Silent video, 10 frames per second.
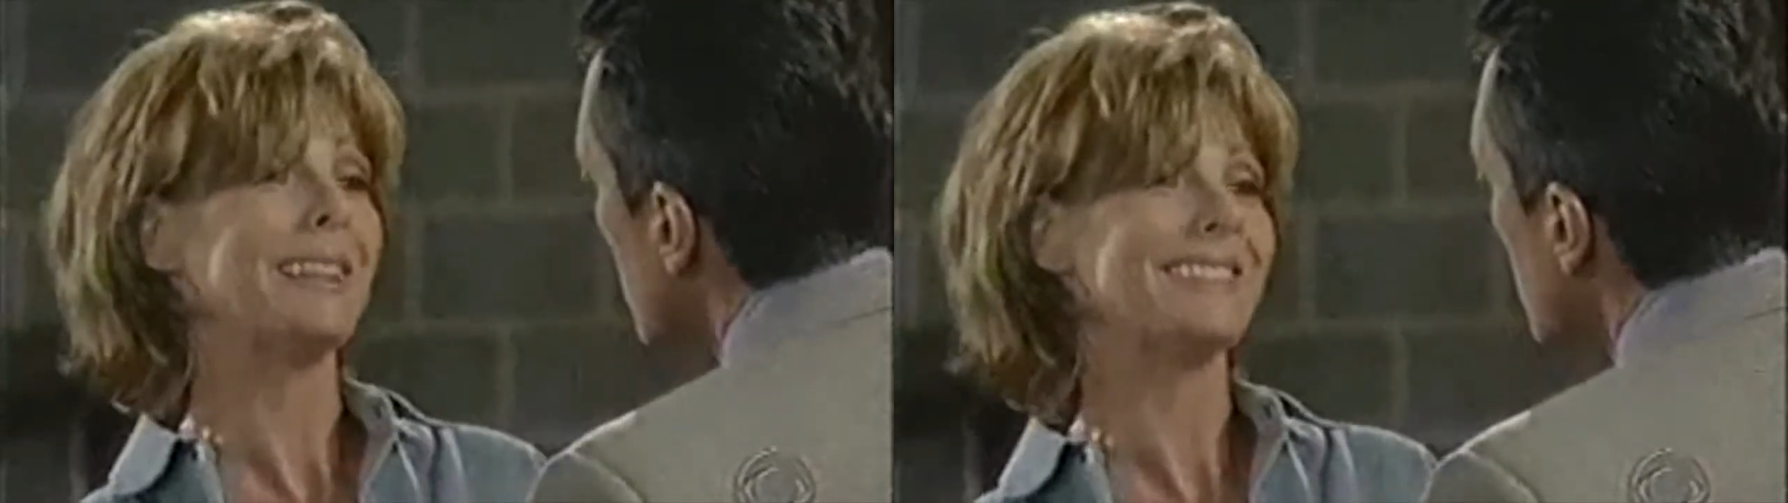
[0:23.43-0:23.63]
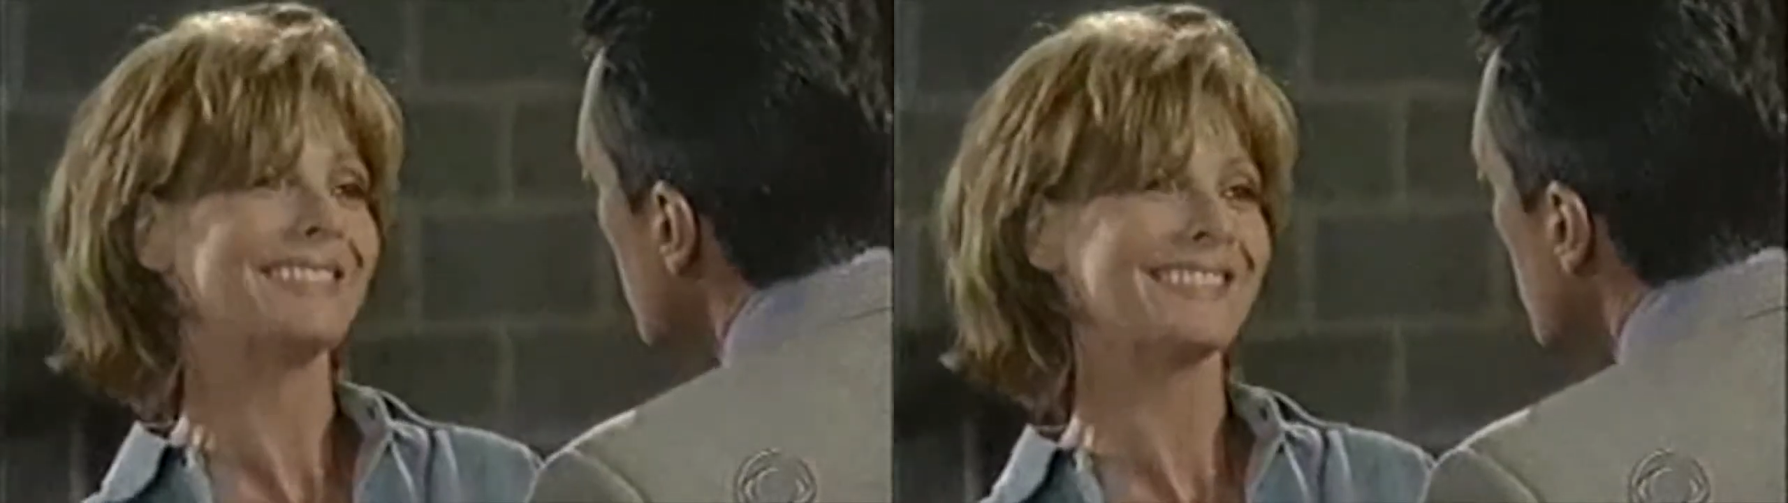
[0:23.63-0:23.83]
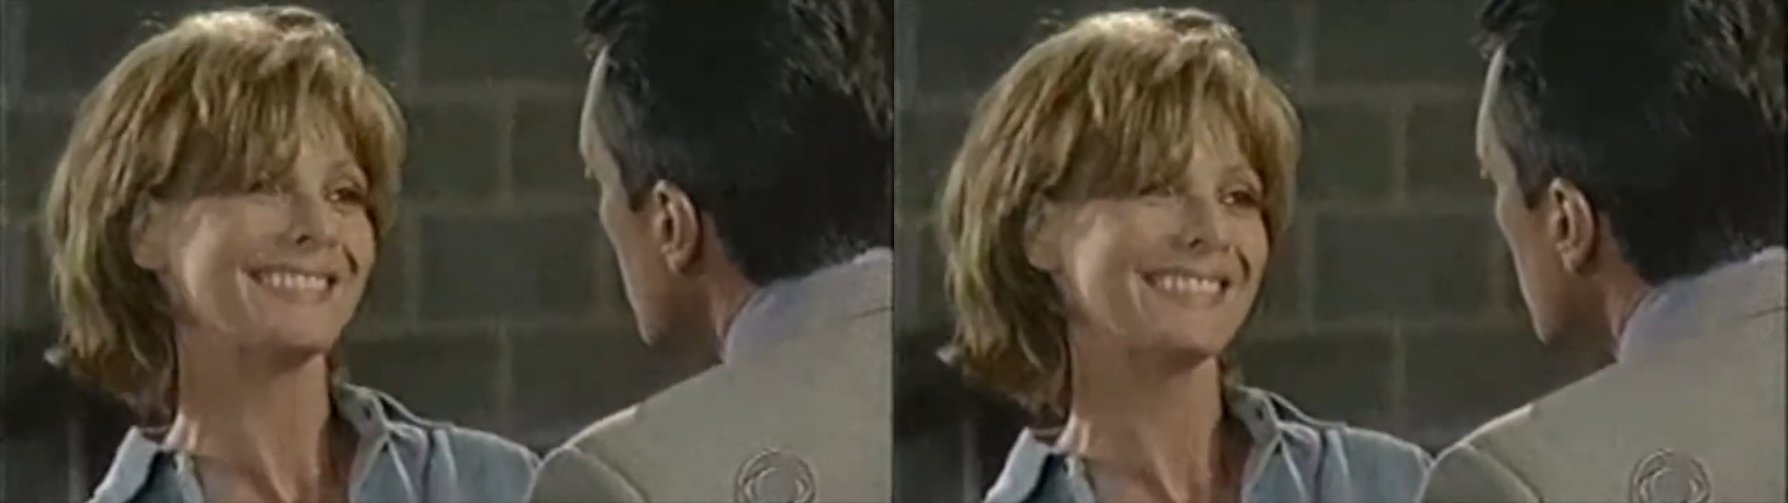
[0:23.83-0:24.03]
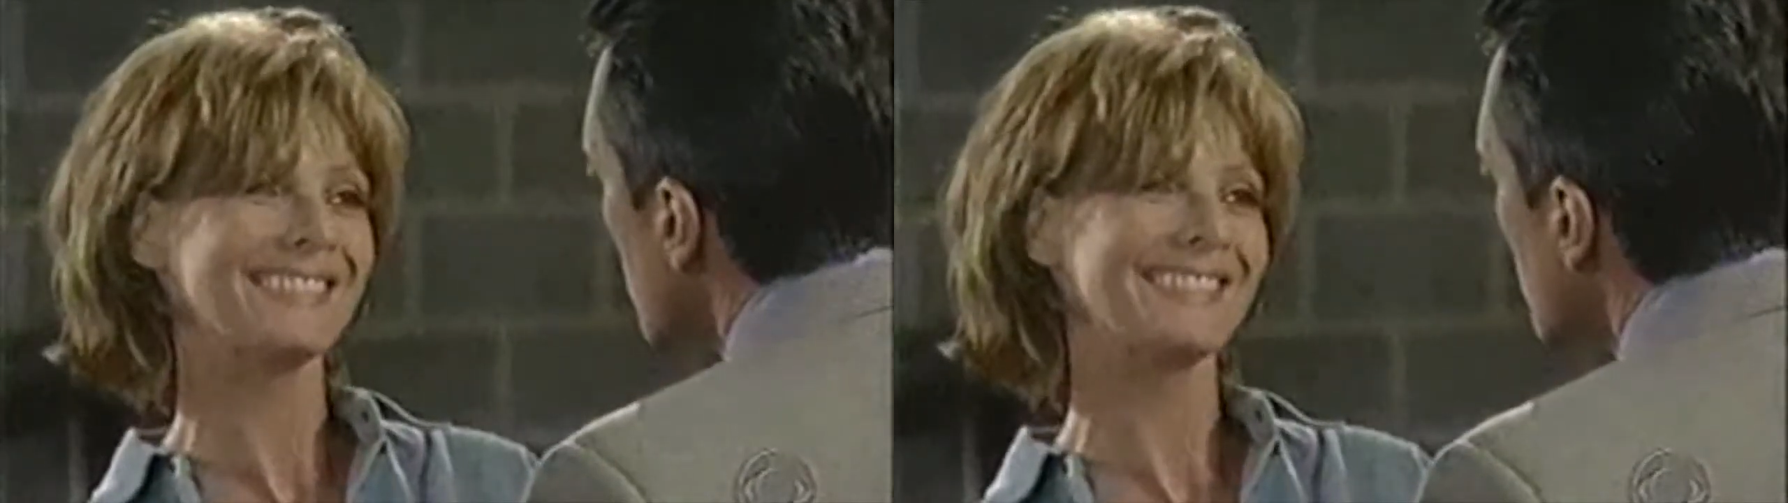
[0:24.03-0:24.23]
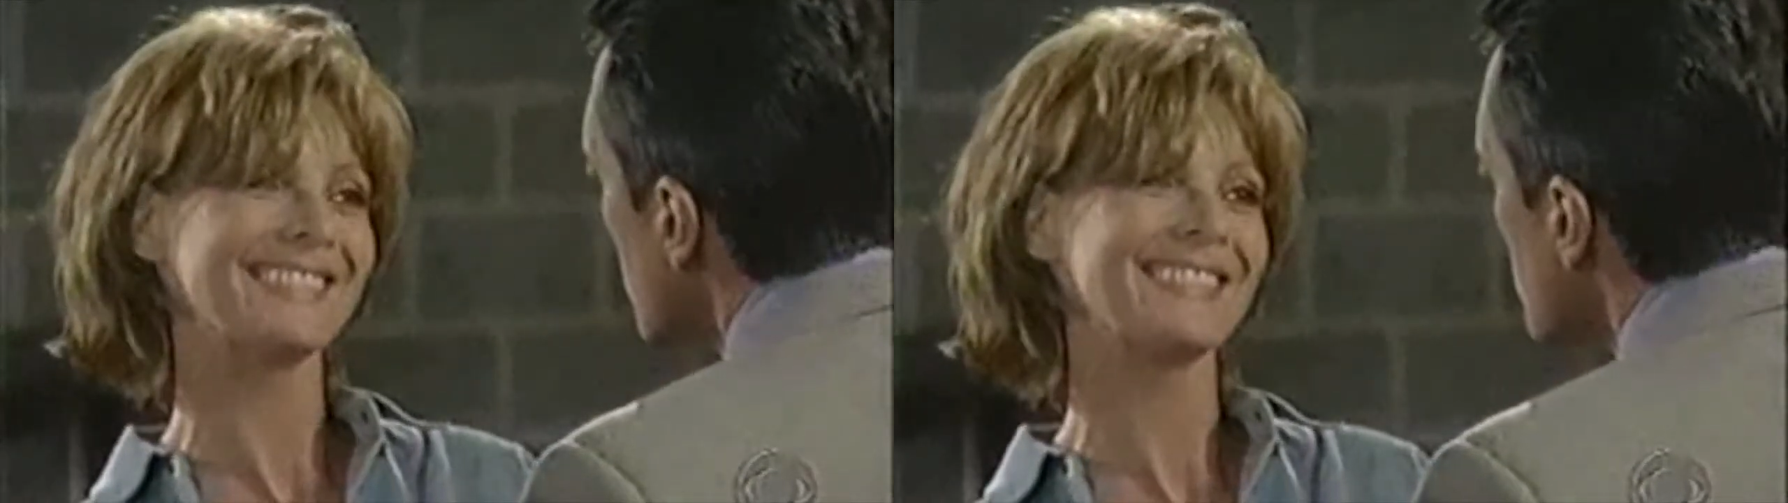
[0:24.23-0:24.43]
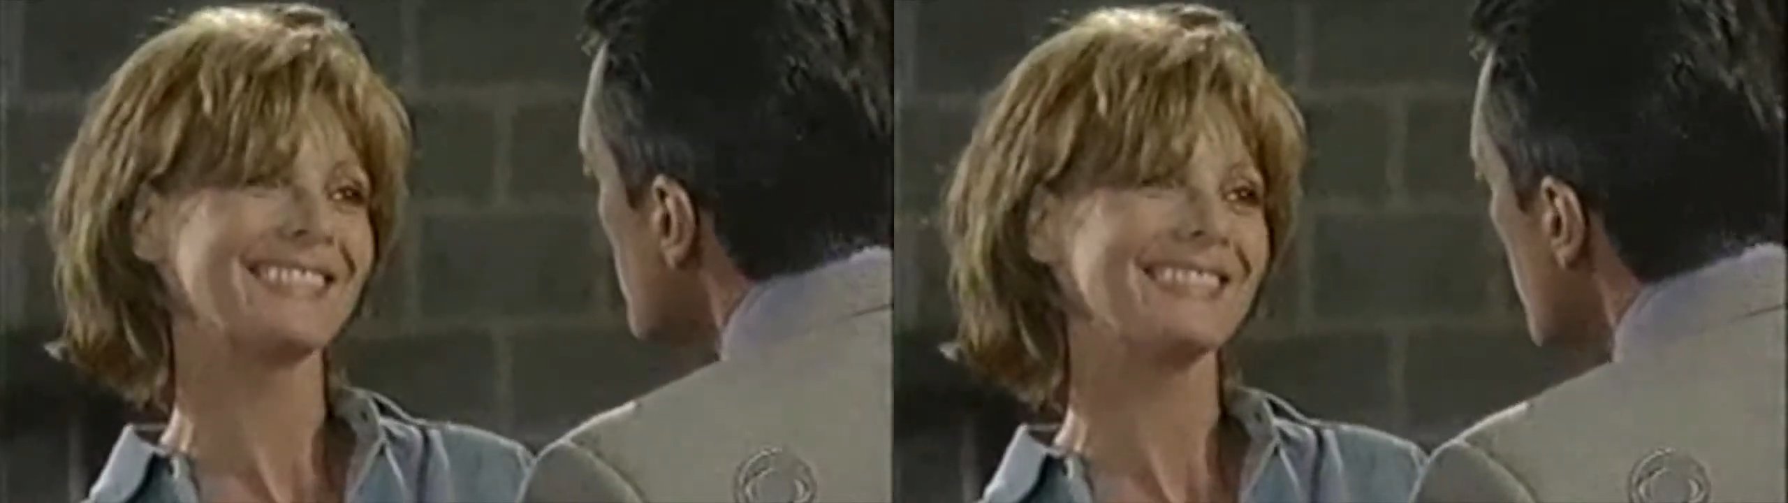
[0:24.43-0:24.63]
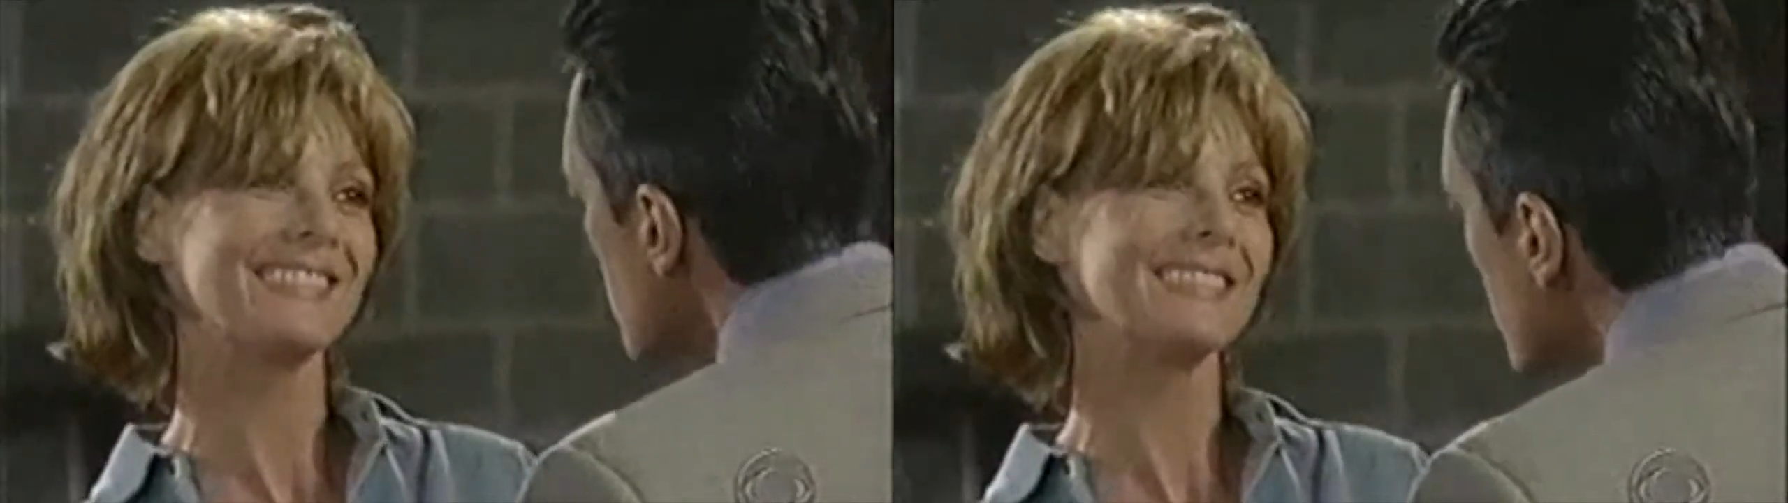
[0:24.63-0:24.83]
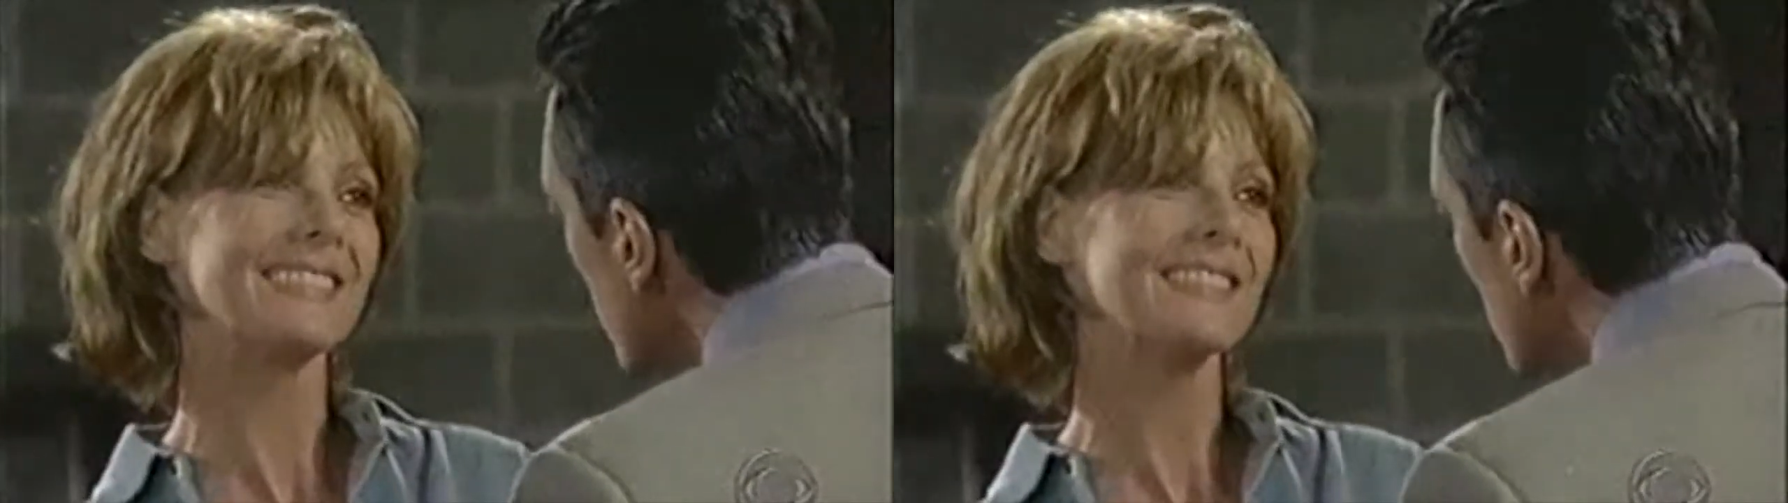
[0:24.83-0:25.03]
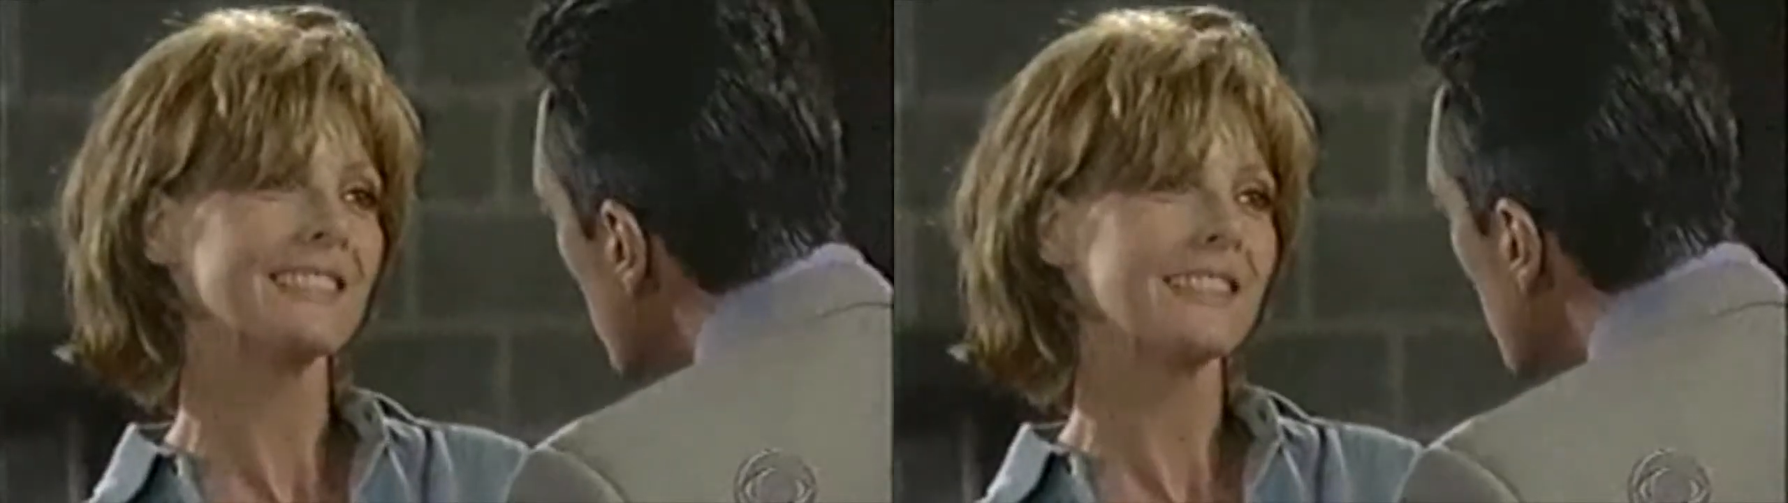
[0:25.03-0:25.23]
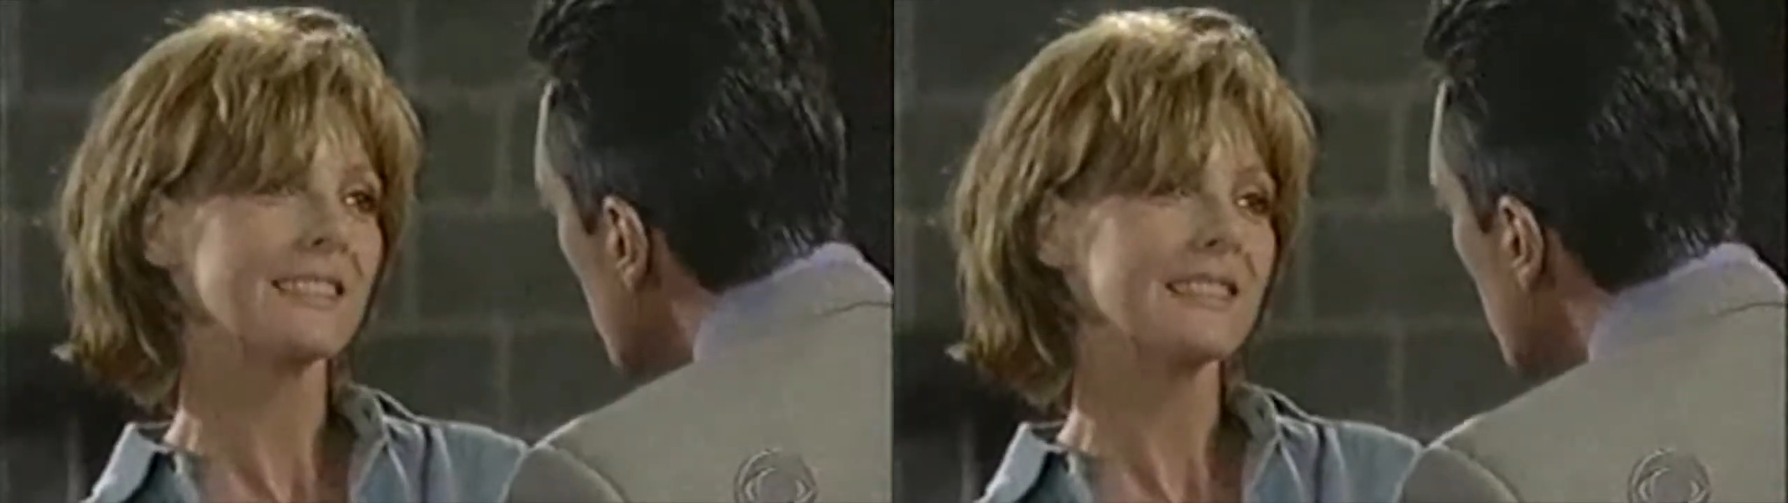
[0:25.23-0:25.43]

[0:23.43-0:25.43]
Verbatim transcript: me. Excuse me?